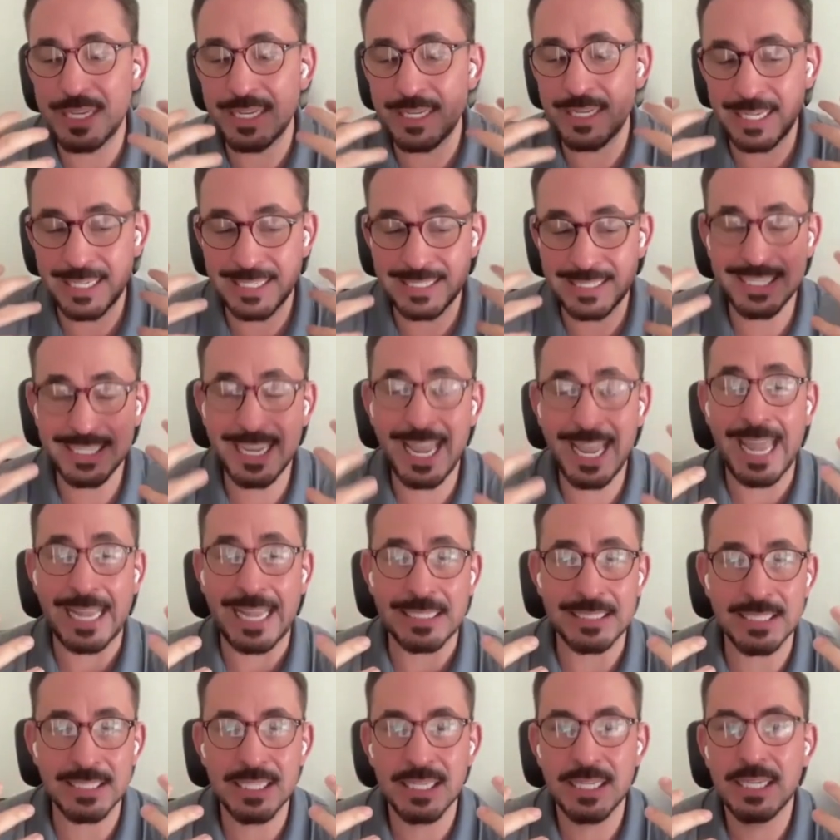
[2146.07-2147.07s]
human
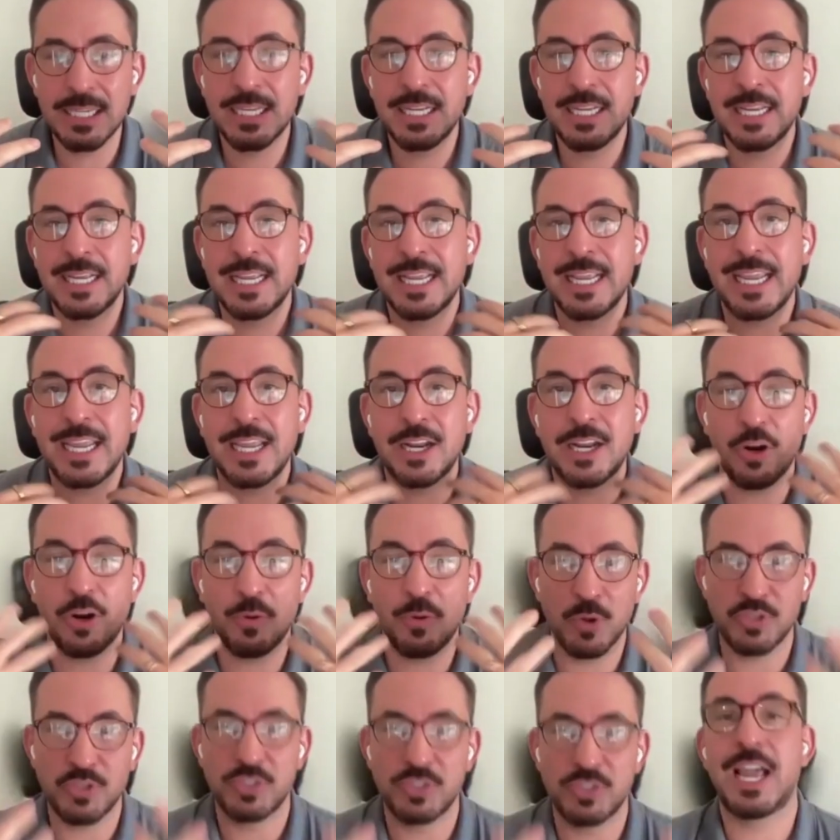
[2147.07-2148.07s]
intent
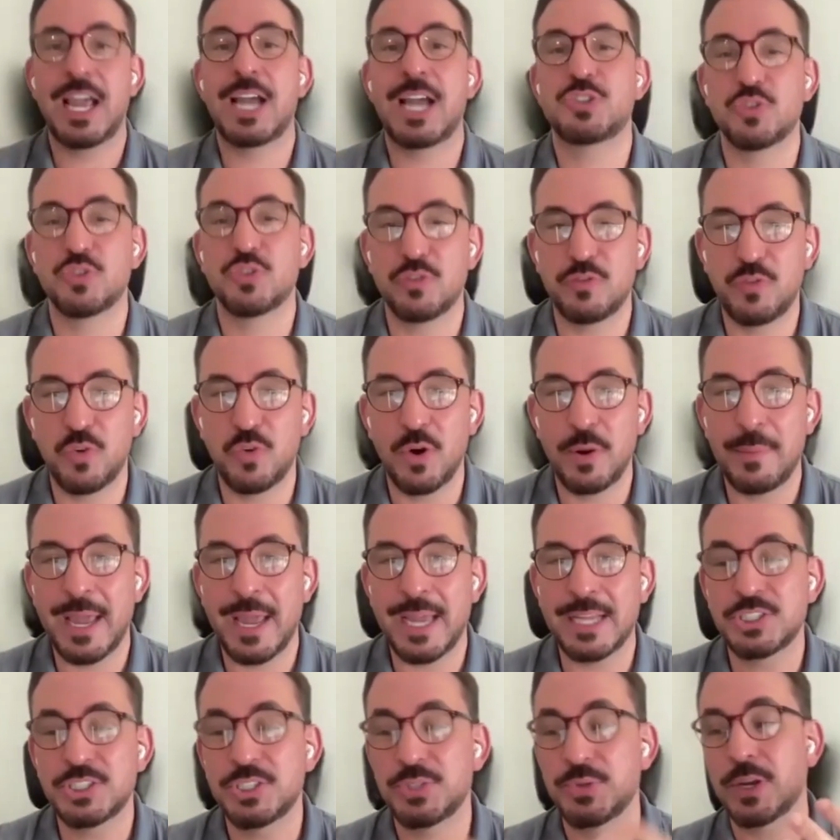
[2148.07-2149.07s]
in our most natural
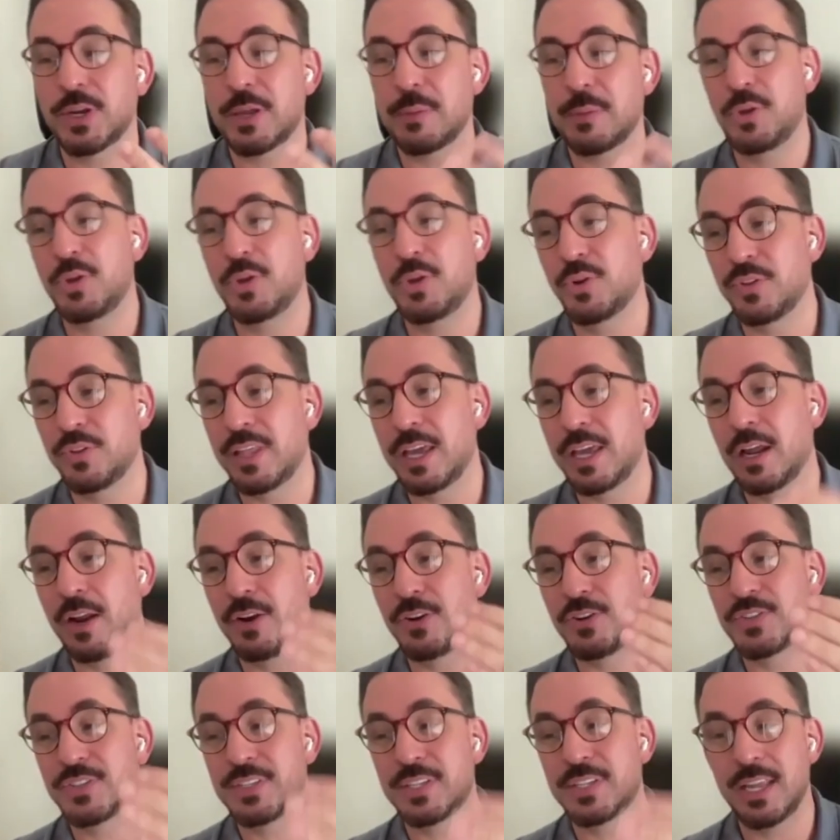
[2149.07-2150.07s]
format to a
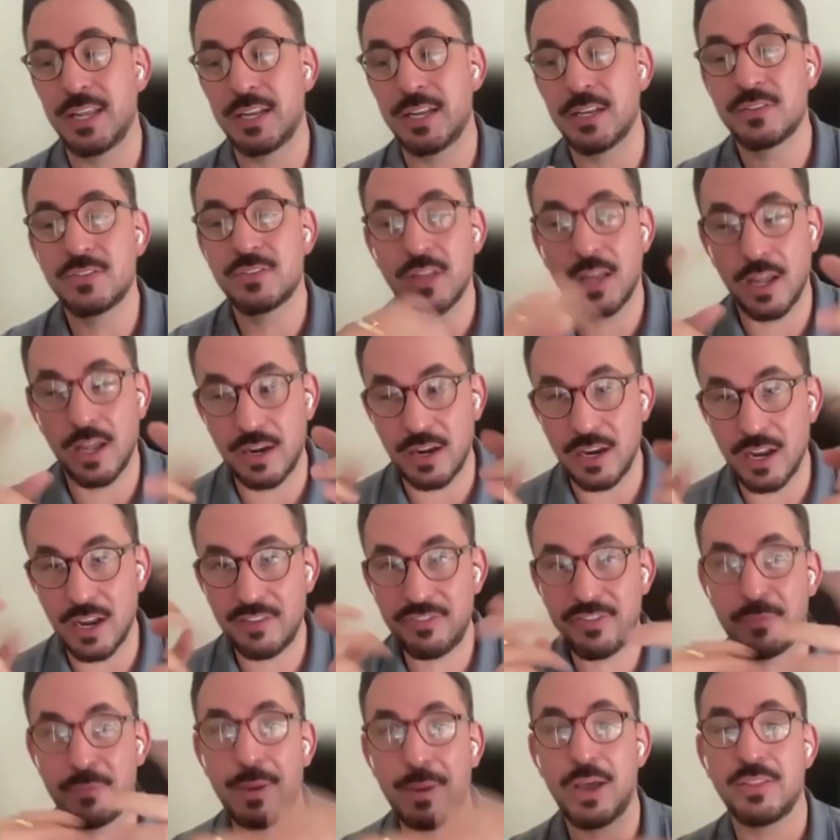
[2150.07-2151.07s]
computer that understands
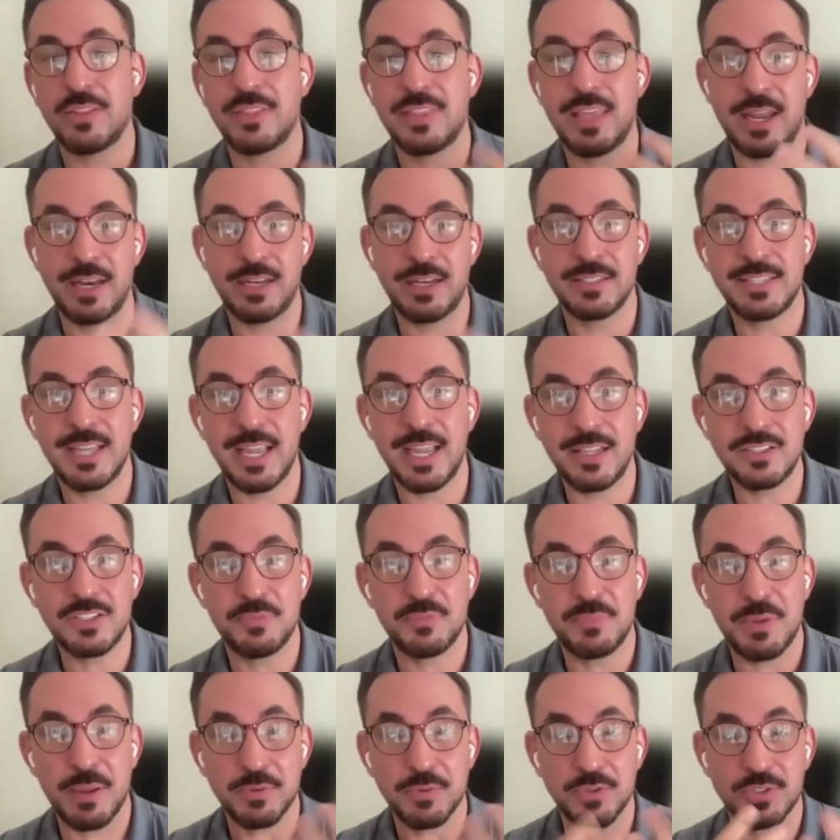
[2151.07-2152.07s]
enough about that
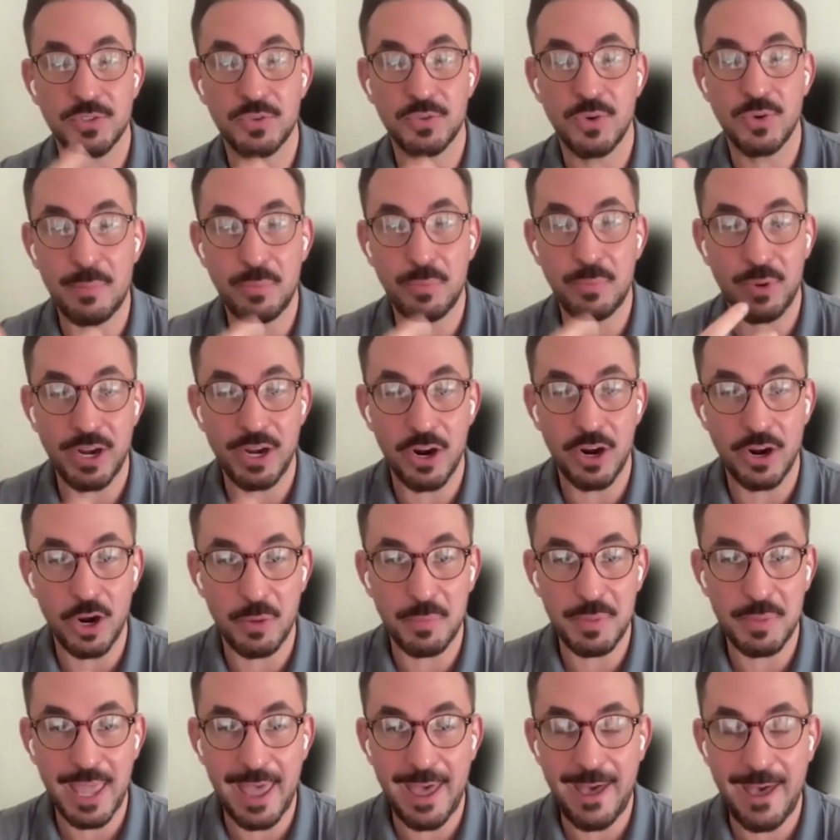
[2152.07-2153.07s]
intent to be able to
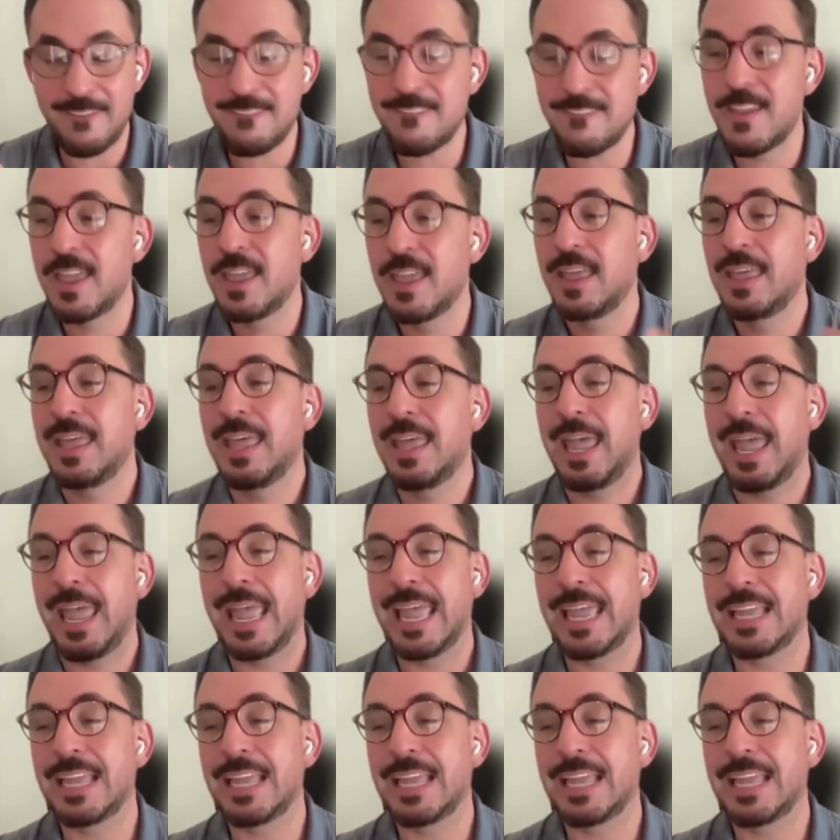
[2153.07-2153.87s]
operate on our behalf